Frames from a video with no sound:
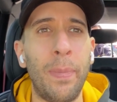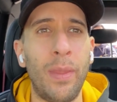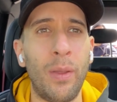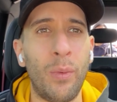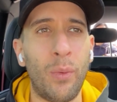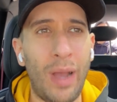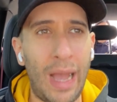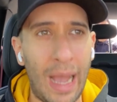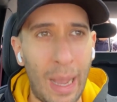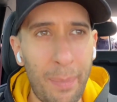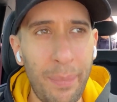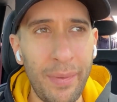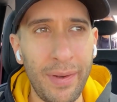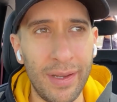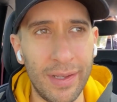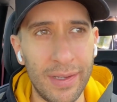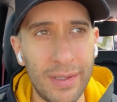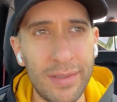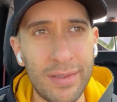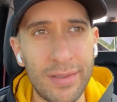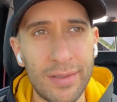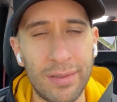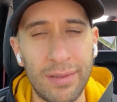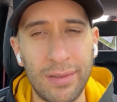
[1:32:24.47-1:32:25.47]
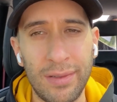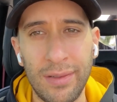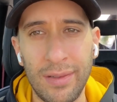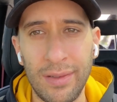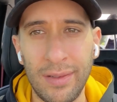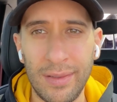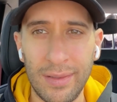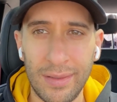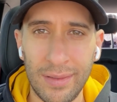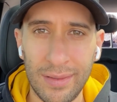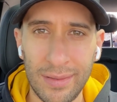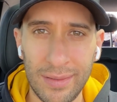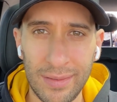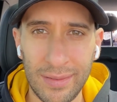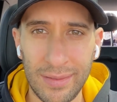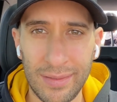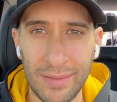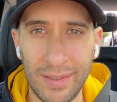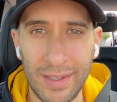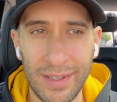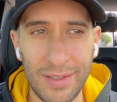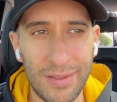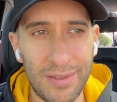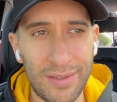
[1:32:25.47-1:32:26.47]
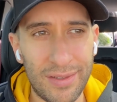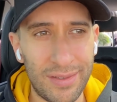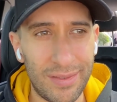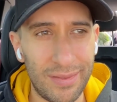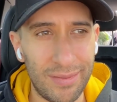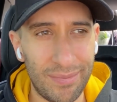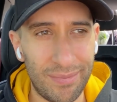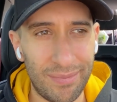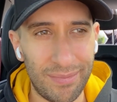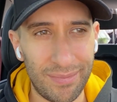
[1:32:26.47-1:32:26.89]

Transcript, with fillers: Well, happiness is